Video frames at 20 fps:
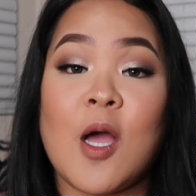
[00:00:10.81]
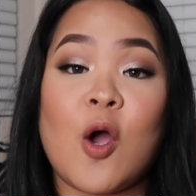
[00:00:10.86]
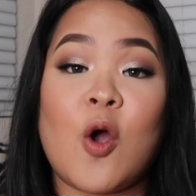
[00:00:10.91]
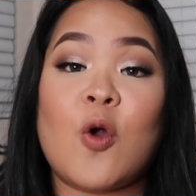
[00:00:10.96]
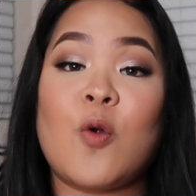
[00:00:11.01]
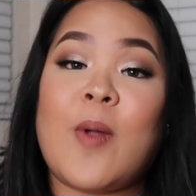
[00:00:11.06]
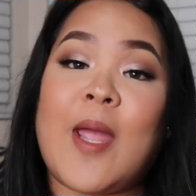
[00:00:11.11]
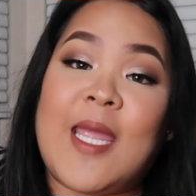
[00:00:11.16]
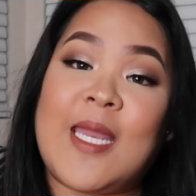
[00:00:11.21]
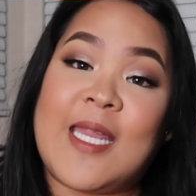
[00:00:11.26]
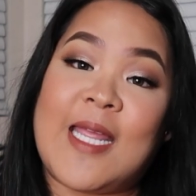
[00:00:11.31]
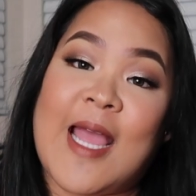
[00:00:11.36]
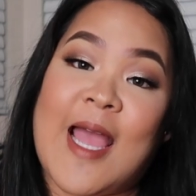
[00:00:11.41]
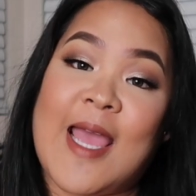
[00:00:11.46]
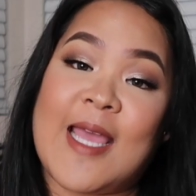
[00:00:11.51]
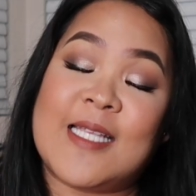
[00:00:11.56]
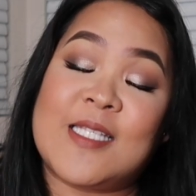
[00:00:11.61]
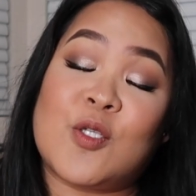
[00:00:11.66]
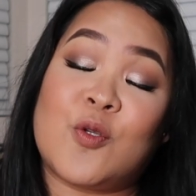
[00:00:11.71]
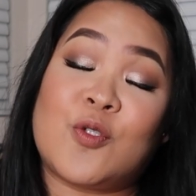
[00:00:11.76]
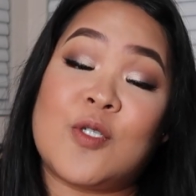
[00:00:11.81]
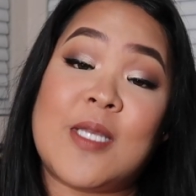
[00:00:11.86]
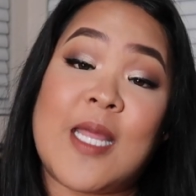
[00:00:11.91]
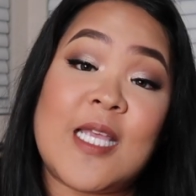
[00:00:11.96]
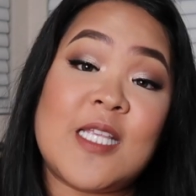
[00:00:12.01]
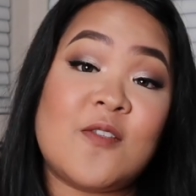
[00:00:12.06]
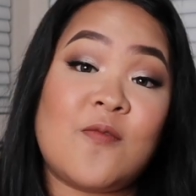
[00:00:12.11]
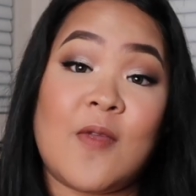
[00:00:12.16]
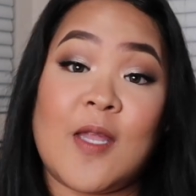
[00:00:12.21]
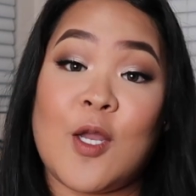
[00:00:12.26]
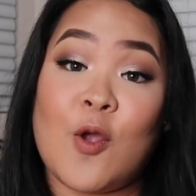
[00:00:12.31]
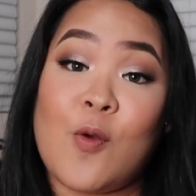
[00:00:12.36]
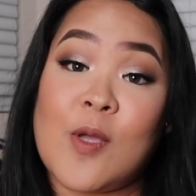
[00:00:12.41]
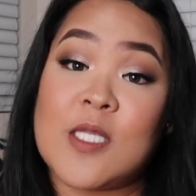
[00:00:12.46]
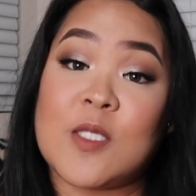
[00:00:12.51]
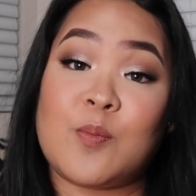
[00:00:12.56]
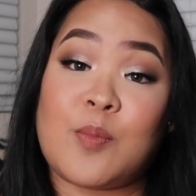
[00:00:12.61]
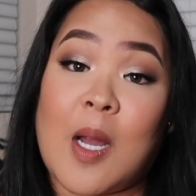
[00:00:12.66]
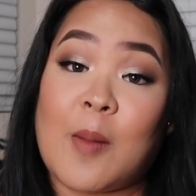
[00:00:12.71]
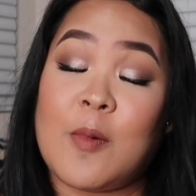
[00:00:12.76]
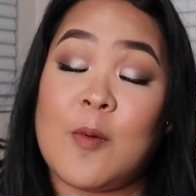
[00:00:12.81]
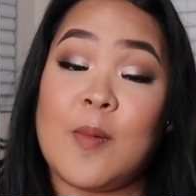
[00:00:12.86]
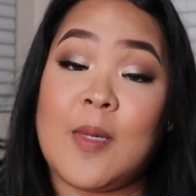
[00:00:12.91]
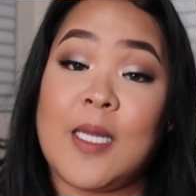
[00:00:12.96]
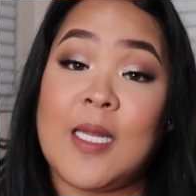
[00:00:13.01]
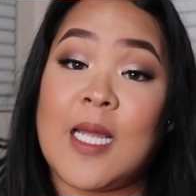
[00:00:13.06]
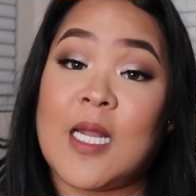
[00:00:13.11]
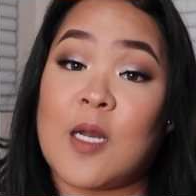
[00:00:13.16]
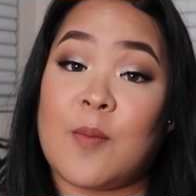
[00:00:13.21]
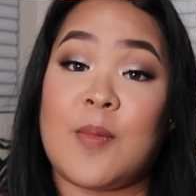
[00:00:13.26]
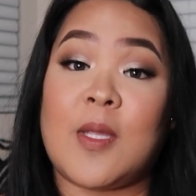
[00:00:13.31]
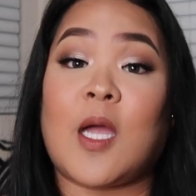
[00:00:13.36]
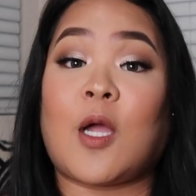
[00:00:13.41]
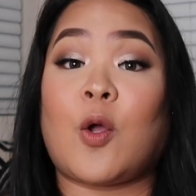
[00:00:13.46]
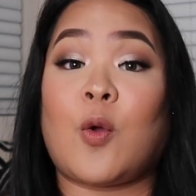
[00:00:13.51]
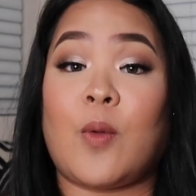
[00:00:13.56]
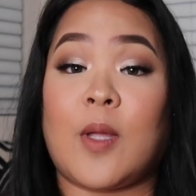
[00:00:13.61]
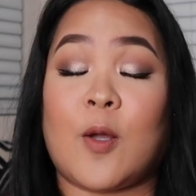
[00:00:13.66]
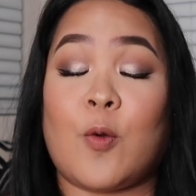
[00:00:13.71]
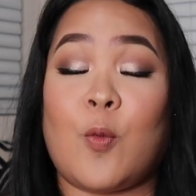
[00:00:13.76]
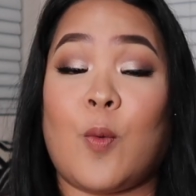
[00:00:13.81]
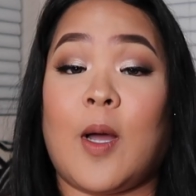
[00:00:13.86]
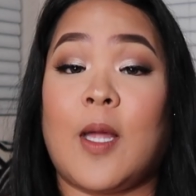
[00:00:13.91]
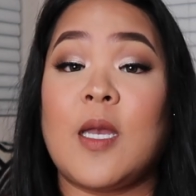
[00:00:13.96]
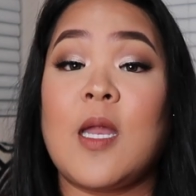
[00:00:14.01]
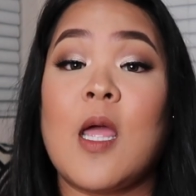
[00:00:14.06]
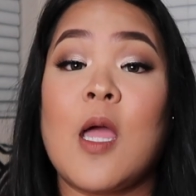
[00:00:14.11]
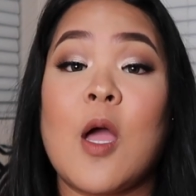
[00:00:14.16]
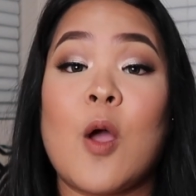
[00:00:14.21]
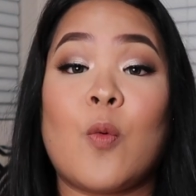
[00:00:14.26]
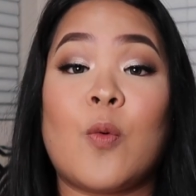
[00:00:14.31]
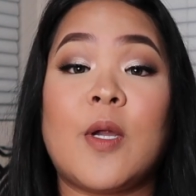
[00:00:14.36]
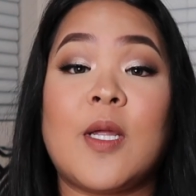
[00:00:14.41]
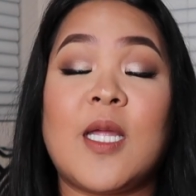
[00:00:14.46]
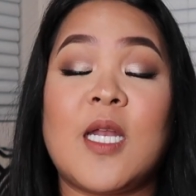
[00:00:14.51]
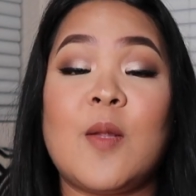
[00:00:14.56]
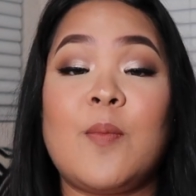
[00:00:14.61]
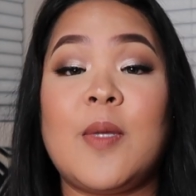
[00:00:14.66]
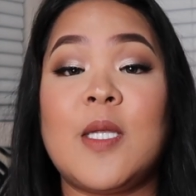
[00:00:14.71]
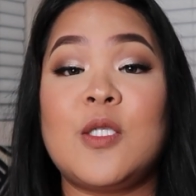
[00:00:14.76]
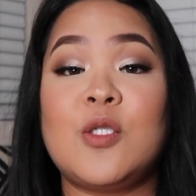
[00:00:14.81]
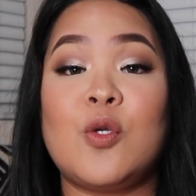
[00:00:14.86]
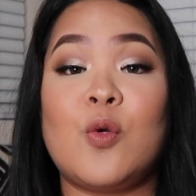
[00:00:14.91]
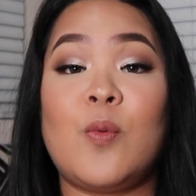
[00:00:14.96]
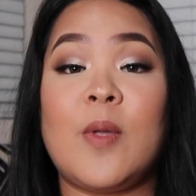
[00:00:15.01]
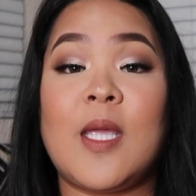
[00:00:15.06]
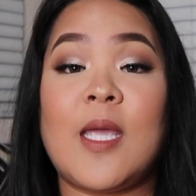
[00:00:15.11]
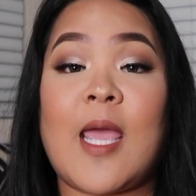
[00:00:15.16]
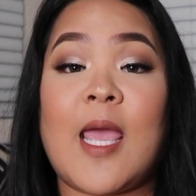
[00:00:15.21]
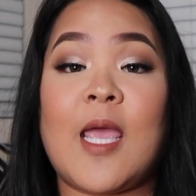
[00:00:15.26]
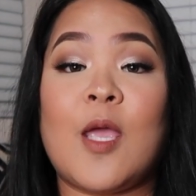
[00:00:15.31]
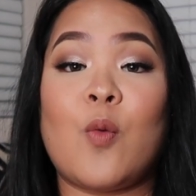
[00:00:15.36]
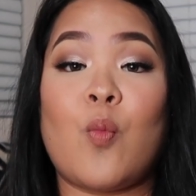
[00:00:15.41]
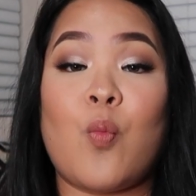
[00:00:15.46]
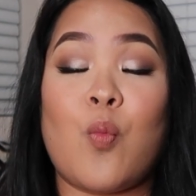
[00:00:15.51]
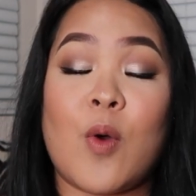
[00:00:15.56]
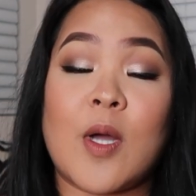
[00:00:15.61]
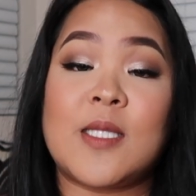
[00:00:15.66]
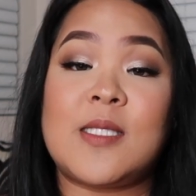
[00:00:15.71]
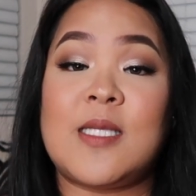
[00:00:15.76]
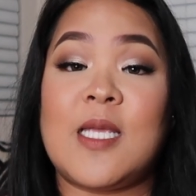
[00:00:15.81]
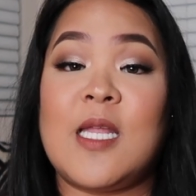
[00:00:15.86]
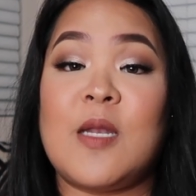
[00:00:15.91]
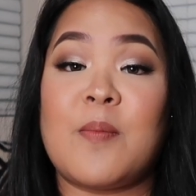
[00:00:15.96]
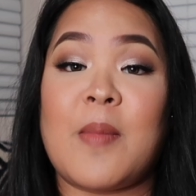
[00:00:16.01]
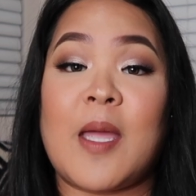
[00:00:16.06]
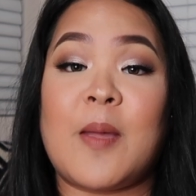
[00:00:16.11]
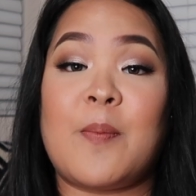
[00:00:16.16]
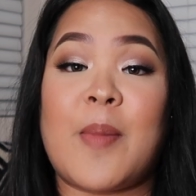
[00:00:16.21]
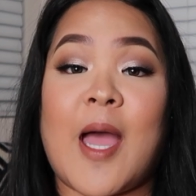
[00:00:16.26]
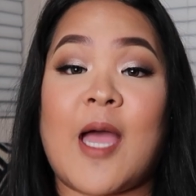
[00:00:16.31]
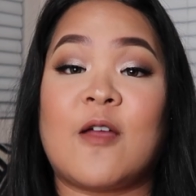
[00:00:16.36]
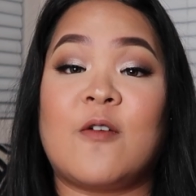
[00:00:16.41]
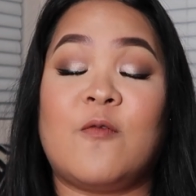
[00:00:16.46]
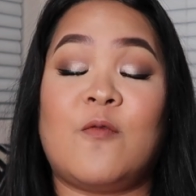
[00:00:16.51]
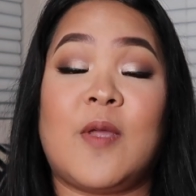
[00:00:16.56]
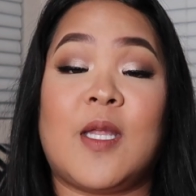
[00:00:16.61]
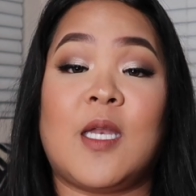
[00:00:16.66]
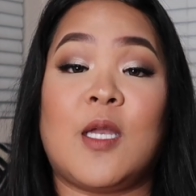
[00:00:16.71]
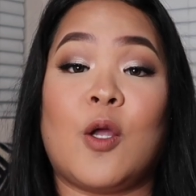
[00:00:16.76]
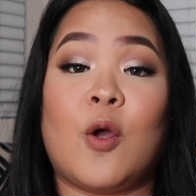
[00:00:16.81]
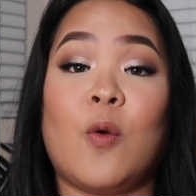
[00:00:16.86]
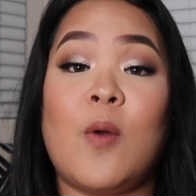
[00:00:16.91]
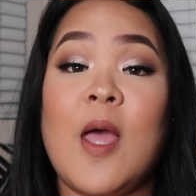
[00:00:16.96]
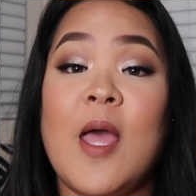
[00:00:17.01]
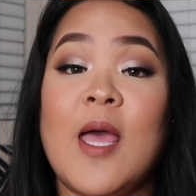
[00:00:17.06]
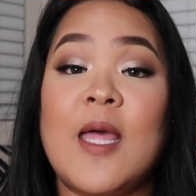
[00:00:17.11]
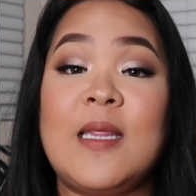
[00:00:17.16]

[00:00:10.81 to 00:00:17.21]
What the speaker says: Alrighty guys, so today's video is probably gonna be a quick one. We're gonna be doing a what's in my bag video.